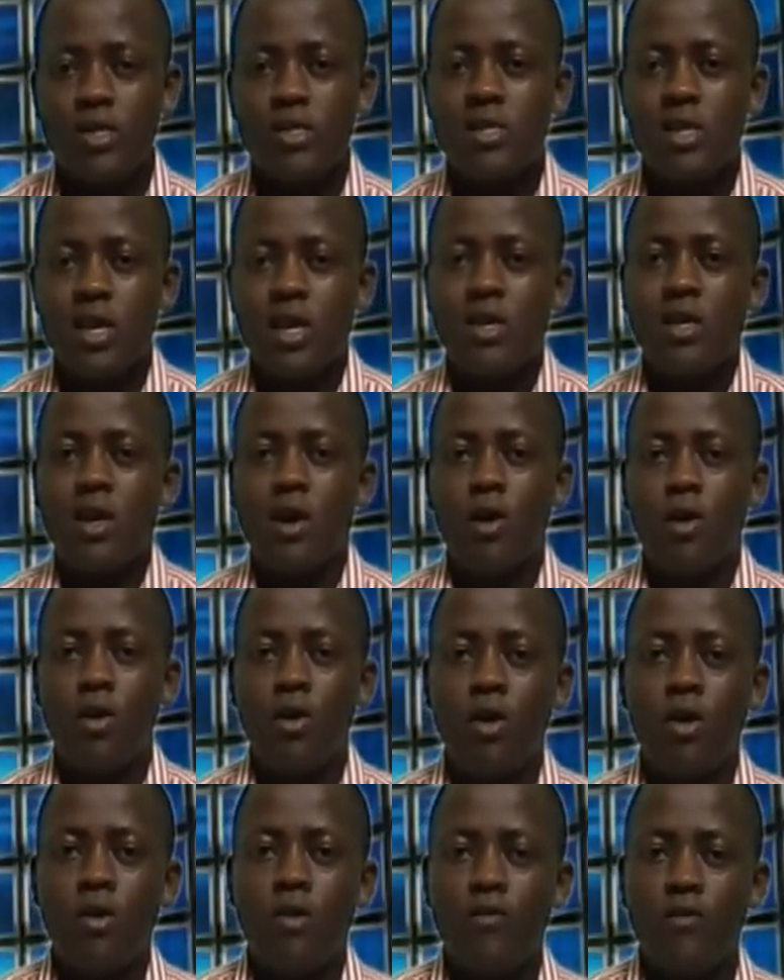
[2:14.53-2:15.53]
Kenya,
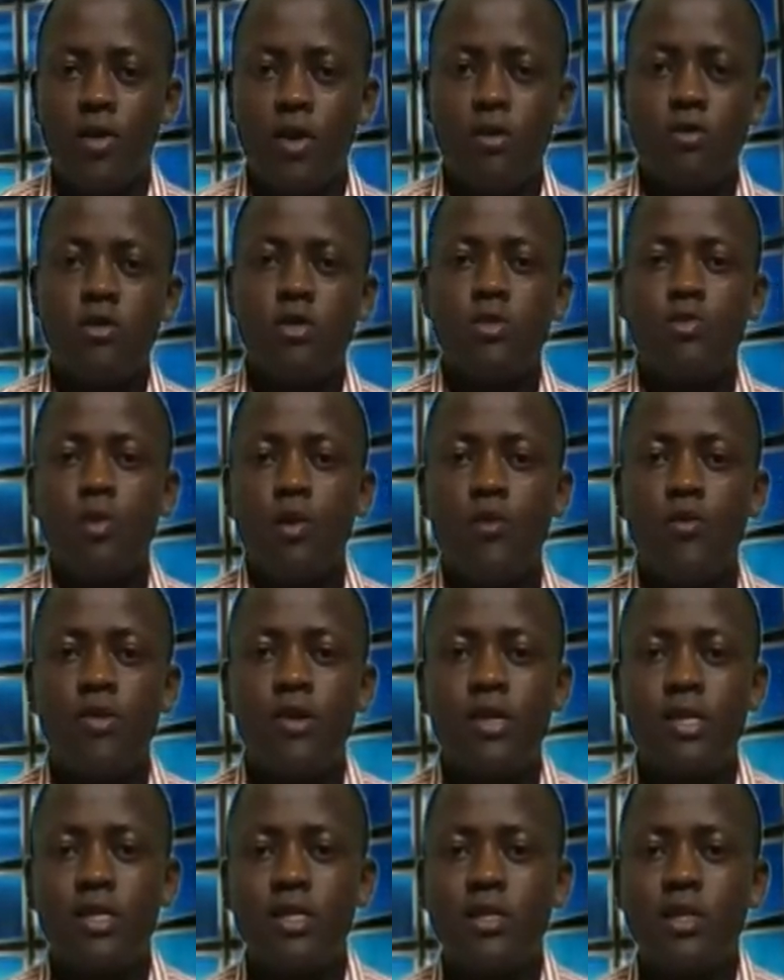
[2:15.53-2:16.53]
or the Fellowship of
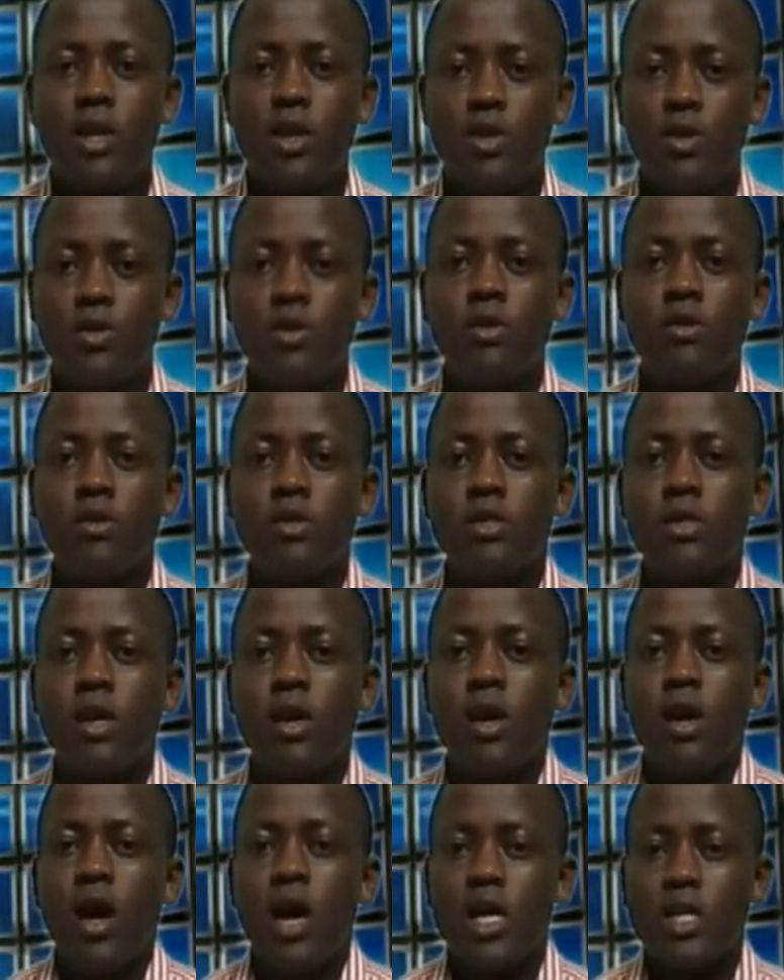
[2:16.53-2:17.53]
Christian Unions,
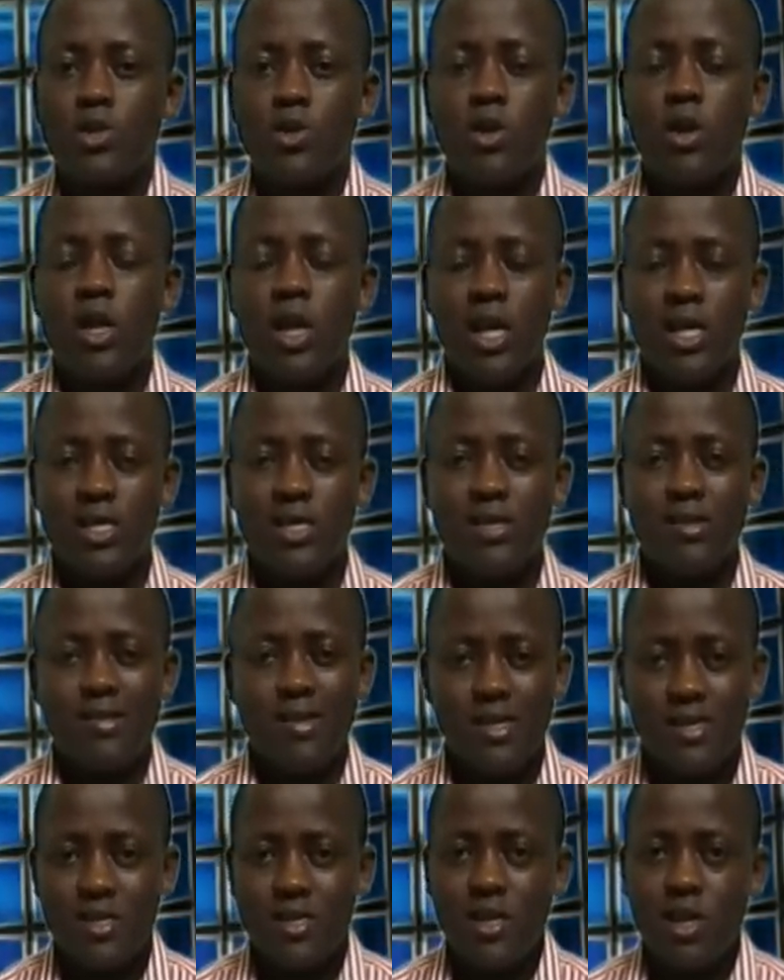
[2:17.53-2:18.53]
has organized
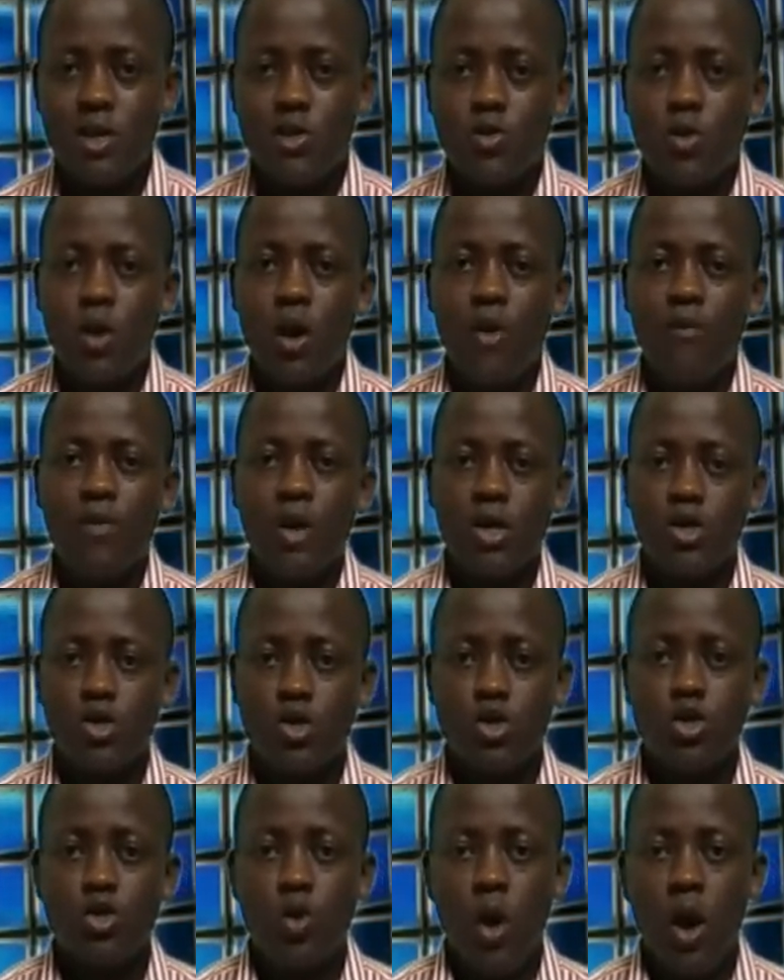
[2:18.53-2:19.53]
this year to have a
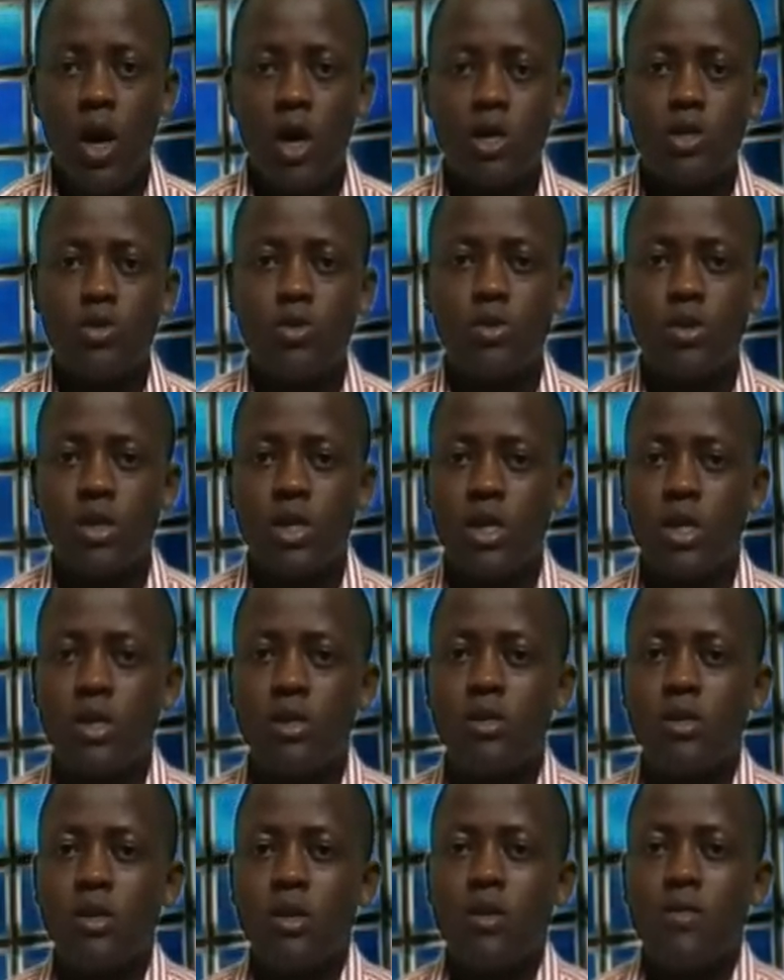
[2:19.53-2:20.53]
social action day
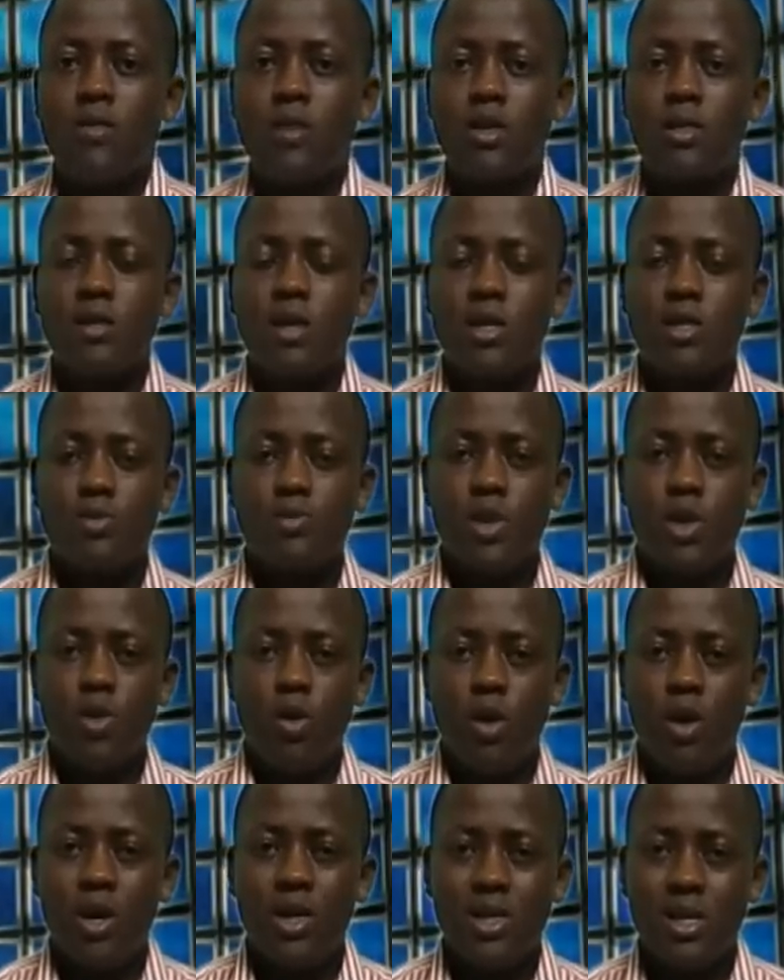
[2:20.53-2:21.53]
that has been
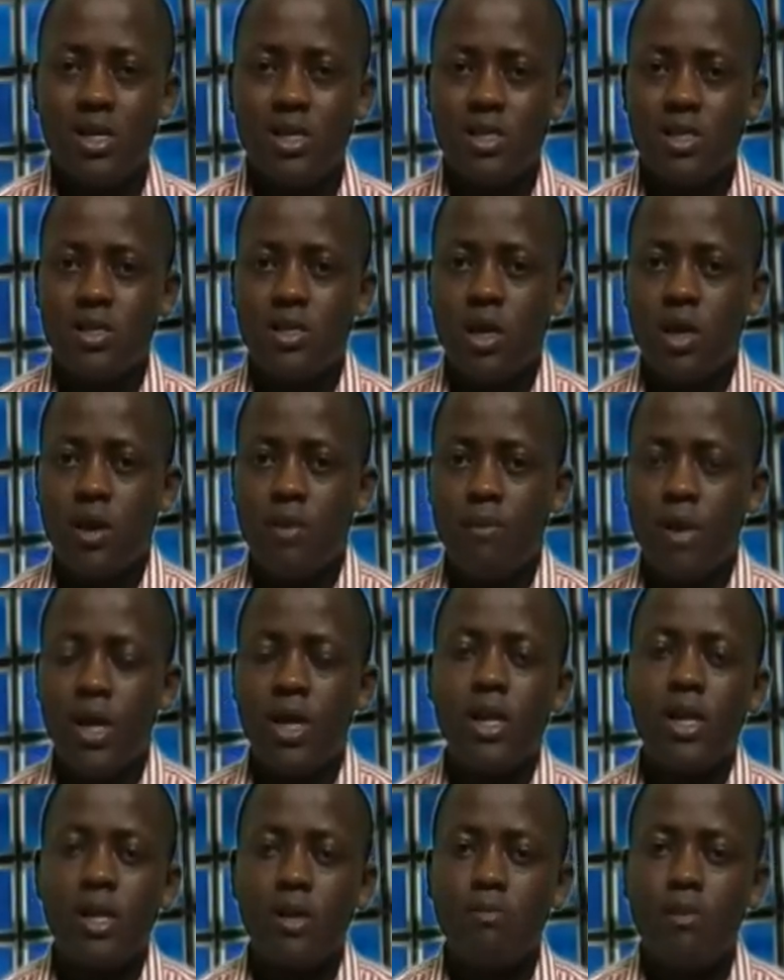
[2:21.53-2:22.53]
organized
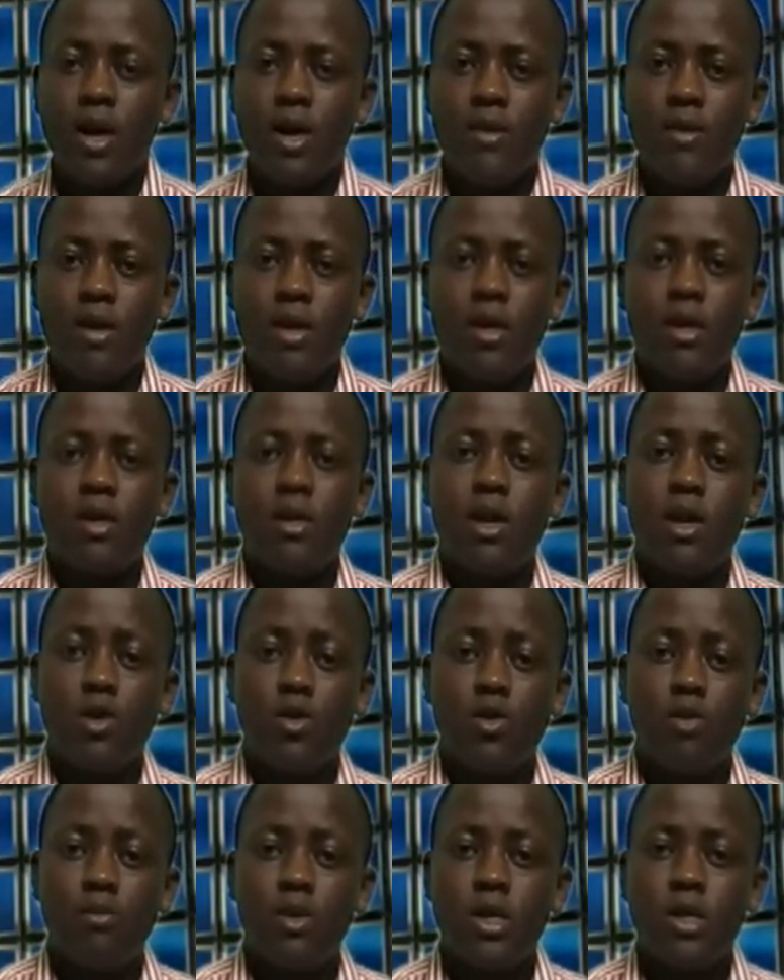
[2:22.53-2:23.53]
mainly by the
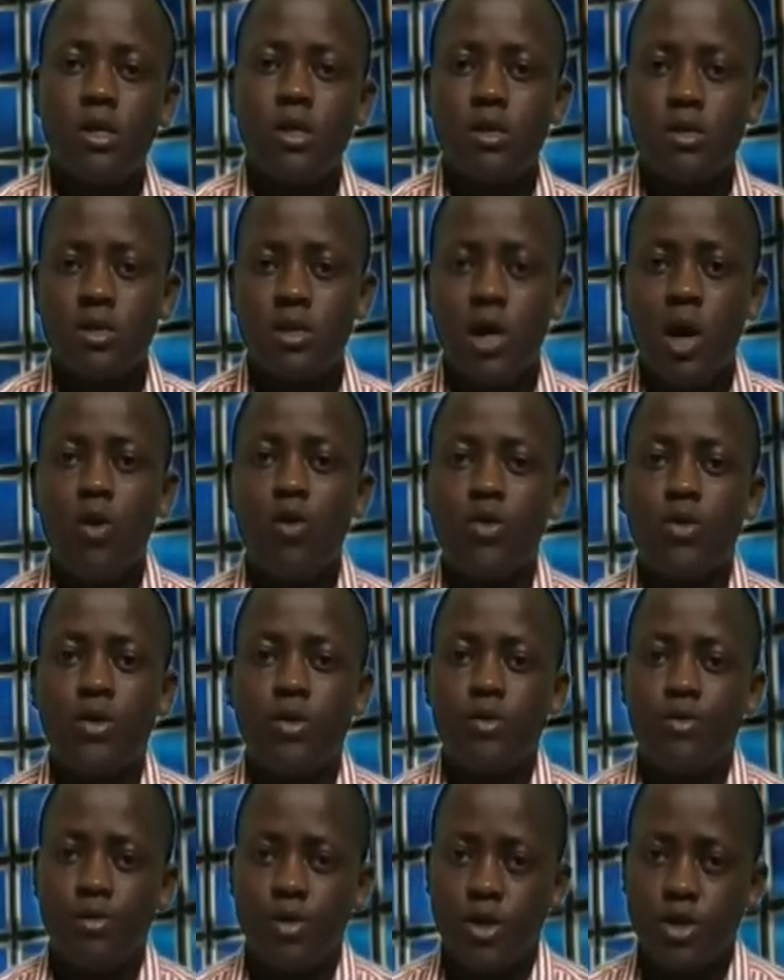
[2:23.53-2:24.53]
Nairobi
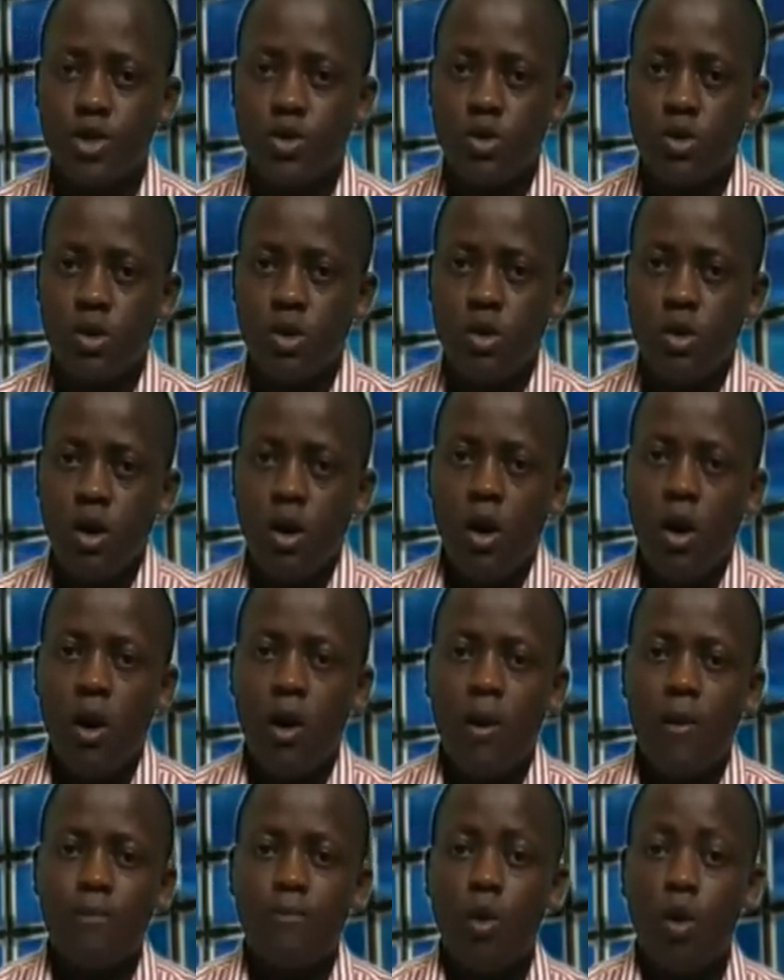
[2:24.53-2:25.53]
South region
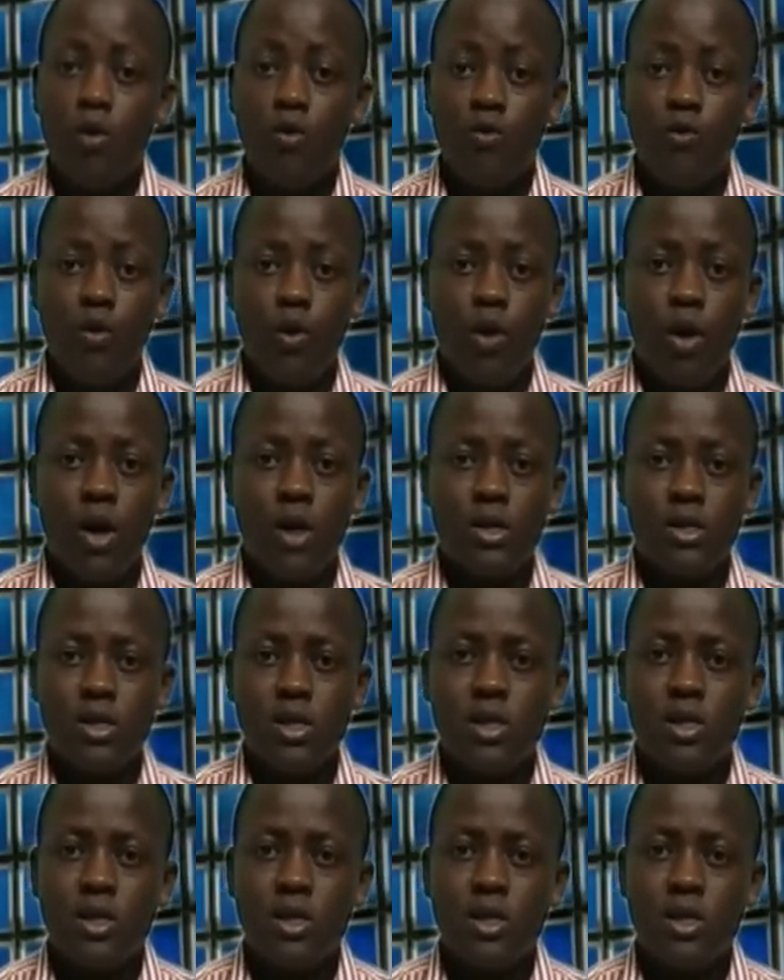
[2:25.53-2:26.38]
of Focus.